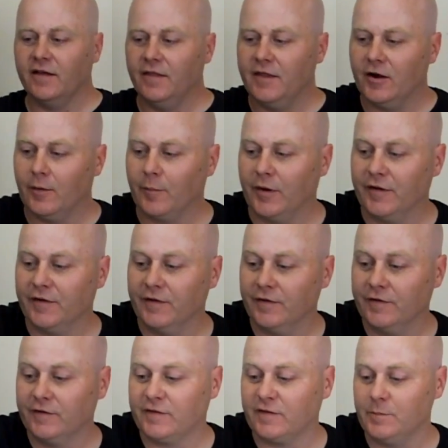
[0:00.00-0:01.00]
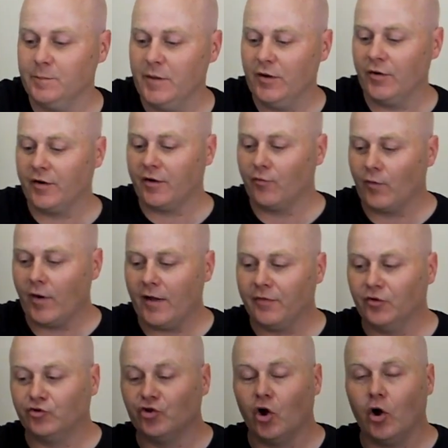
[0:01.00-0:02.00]
and then I'm going to smear it
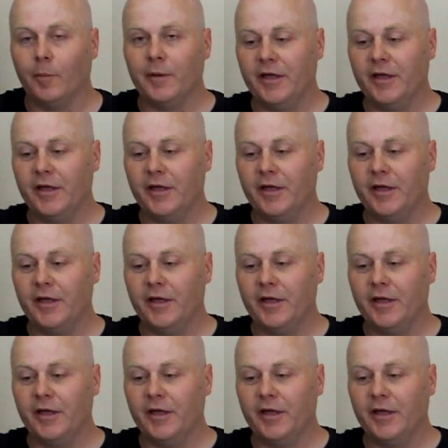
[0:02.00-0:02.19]
around the top